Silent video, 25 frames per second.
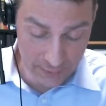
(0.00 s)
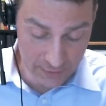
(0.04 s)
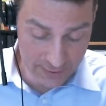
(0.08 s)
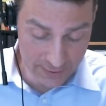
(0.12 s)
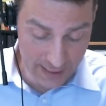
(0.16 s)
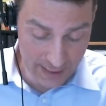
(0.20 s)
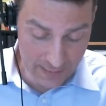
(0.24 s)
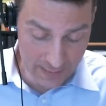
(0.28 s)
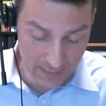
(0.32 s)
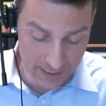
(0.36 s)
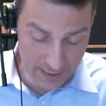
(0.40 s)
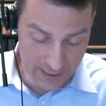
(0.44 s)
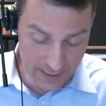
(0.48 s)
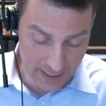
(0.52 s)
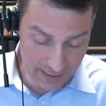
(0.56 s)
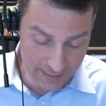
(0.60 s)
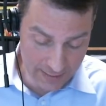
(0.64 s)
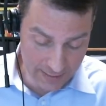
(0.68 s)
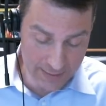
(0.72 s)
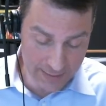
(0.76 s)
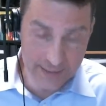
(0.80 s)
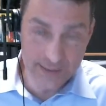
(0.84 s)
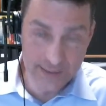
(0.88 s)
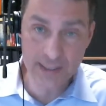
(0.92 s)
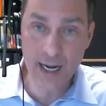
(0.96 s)
statement
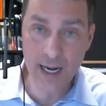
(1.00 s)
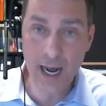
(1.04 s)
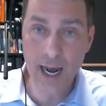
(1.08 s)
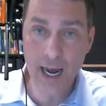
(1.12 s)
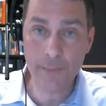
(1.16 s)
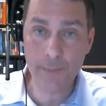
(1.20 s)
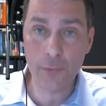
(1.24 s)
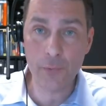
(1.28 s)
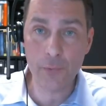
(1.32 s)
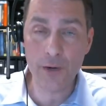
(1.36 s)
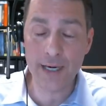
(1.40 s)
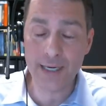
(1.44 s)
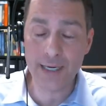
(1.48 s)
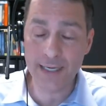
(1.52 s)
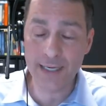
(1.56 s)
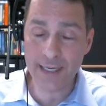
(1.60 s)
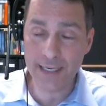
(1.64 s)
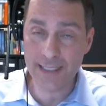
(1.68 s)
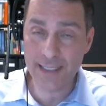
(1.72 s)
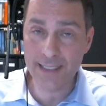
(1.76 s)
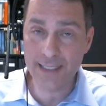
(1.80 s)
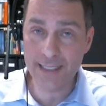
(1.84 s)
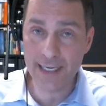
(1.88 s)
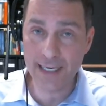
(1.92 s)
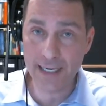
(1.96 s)
analysis and operating
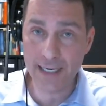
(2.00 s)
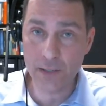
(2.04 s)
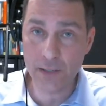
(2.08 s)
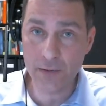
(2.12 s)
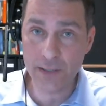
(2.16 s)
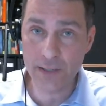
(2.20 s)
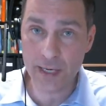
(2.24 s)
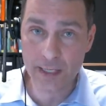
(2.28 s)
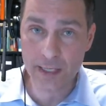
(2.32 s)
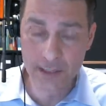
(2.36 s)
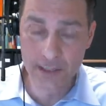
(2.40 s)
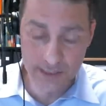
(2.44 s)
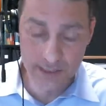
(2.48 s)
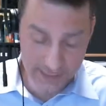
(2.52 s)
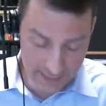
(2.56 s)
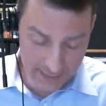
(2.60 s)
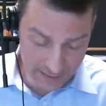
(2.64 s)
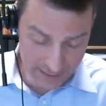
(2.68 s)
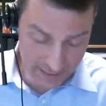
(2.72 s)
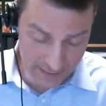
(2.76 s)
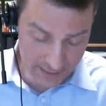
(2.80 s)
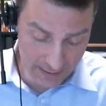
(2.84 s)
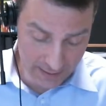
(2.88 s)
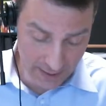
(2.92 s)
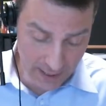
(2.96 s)
indicator
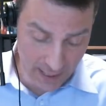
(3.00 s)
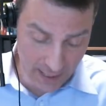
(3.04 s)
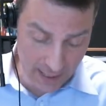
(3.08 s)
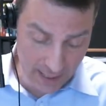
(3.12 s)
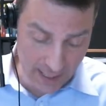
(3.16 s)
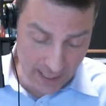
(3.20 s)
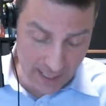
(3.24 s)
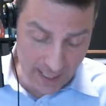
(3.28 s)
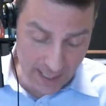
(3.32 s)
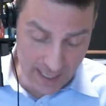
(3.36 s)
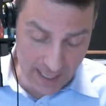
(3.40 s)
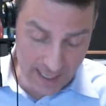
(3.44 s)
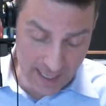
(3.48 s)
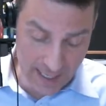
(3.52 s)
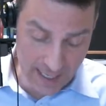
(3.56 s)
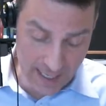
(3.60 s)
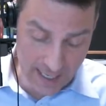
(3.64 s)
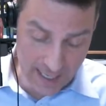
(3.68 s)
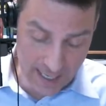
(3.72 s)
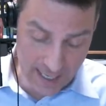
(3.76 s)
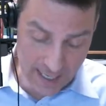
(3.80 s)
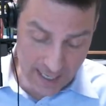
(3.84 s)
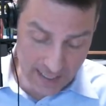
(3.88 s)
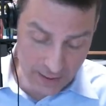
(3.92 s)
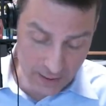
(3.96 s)
analysis,
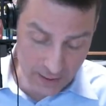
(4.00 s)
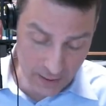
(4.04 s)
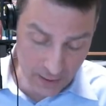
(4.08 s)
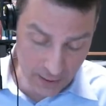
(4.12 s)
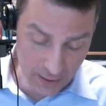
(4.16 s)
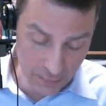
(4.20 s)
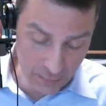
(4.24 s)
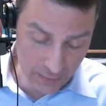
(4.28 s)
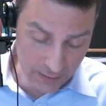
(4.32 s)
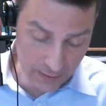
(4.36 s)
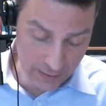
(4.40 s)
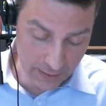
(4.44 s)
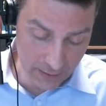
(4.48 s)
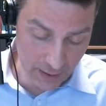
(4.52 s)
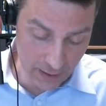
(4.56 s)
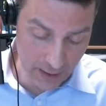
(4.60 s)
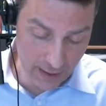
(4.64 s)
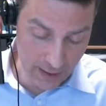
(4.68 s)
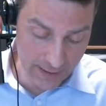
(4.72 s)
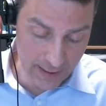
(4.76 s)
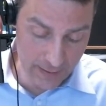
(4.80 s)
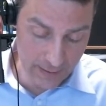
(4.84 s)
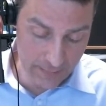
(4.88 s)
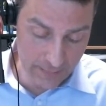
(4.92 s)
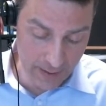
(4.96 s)
and you're going to really
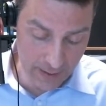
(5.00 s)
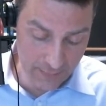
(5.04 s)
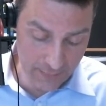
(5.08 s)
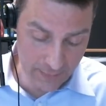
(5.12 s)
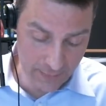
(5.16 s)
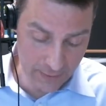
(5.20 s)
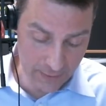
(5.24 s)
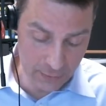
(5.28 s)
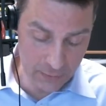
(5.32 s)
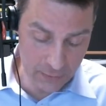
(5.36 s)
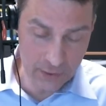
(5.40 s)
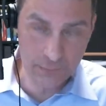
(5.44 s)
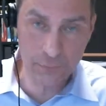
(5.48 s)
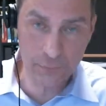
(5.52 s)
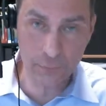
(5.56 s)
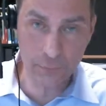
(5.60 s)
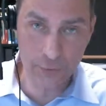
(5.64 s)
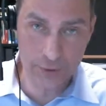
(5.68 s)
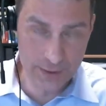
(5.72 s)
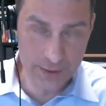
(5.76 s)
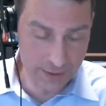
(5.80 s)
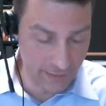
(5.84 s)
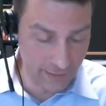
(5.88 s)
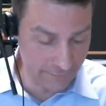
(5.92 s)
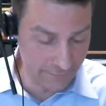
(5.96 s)
talking about the
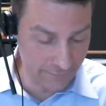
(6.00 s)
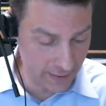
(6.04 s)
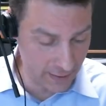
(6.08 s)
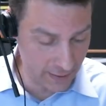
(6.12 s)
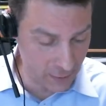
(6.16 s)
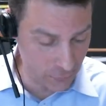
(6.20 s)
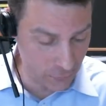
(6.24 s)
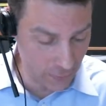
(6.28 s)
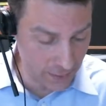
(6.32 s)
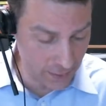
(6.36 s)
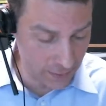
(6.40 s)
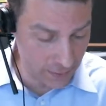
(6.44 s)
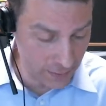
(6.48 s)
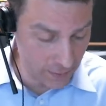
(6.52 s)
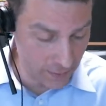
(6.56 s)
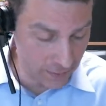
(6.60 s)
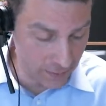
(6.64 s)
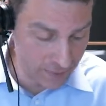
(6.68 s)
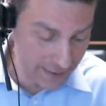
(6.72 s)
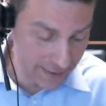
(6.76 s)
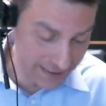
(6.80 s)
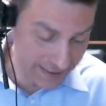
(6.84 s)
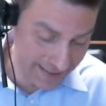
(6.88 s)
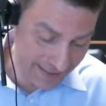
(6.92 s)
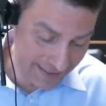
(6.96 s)
usefulness of each one of
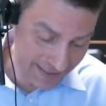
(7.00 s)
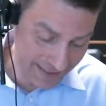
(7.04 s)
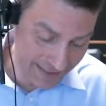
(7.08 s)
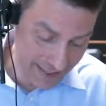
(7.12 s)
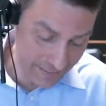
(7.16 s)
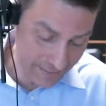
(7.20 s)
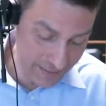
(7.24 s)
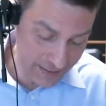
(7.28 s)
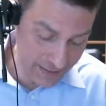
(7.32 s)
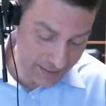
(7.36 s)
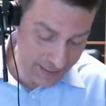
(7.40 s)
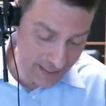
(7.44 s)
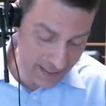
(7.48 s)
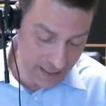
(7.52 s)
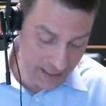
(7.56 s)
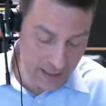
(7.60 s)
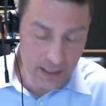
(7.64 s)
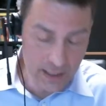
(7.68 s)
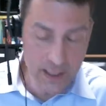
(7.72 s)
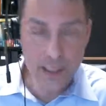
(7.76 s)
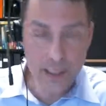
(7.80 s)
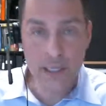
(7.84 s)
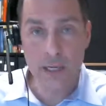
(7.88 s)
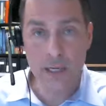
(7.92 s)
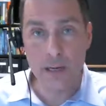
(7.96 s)
those. That's in
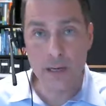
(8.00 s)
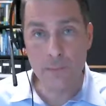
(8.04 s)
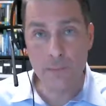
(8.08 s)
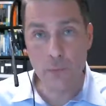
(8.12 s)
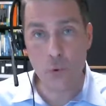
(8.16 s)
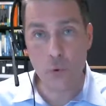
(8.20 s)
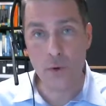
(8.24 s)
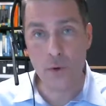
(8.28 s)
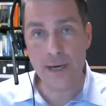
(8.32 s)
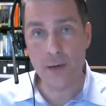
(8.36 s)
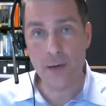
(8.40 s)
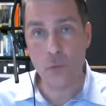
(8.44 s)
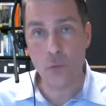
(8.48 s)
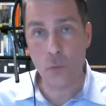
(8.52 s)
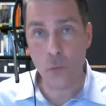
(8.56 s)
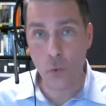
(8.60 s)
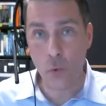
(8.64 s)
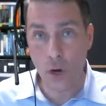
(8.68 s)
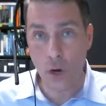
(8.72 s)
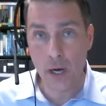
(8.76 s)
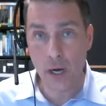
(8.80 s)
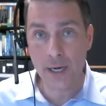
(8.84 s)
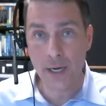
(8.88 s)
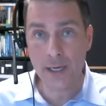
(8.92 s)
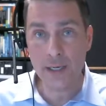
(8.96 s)

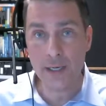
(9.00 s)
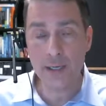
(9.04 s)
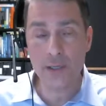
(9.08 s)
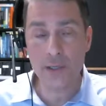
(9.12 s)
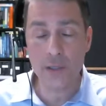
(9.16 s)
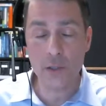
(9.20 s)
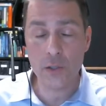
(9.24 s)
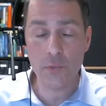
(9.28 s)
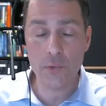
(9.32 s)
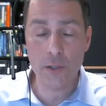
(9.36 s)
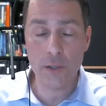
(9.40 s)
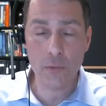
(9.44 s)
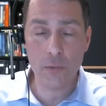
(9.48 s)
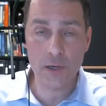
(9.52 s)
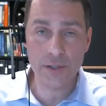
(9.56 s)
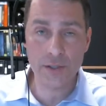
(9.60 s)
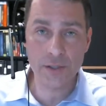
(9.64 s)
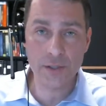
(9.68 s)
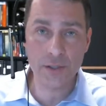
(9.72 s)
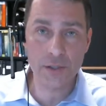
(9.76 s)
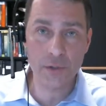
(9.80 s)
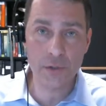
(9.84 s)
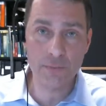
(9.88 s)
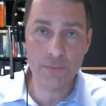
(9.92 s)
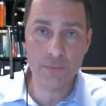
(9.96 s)
17.1. You will want
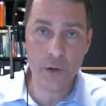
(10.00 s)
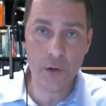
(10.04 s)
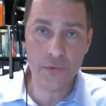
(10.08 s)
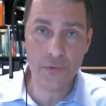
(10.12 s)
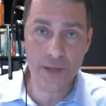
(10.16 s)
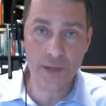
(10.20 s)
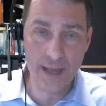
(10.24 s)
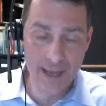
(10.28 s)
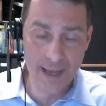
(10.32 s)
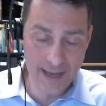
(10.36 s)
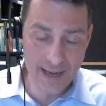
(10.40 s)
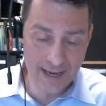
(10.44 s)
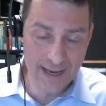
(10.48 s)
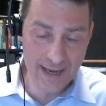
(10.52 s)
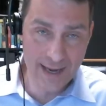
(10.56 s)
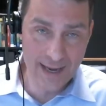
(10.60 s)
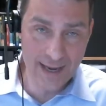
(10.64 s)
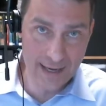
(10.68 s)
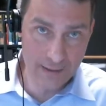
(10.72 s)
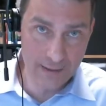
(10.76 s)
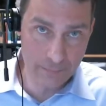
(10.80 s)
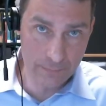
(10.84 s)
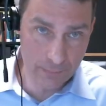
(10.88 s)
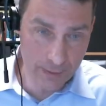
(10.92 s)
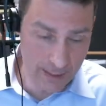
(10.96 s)
to do both A
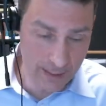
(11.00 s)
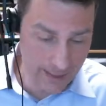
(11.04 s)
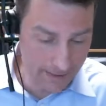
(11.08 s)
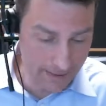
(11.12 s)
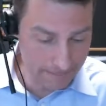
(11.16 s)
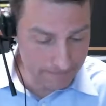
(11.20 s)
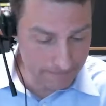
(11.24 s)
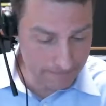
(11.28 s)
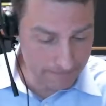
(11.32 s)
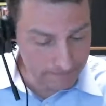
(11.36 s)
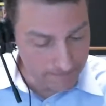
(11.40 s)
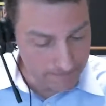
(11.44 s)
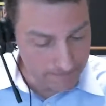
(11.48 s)
and B.